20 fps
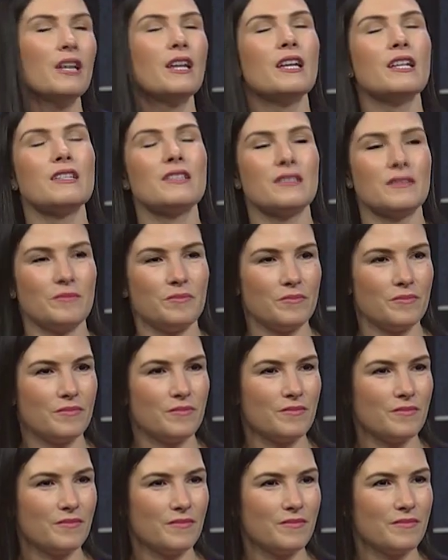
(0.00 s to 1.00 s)
He likes
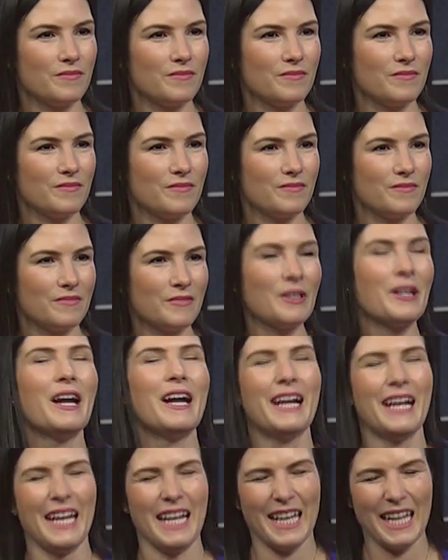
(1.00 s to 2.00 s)
hurricane zone things,
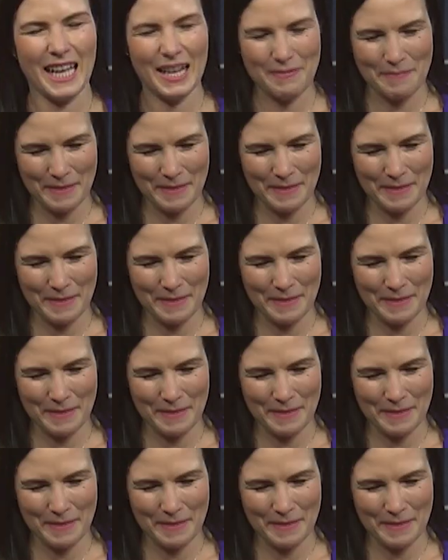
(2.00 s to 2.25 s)
doesn't he?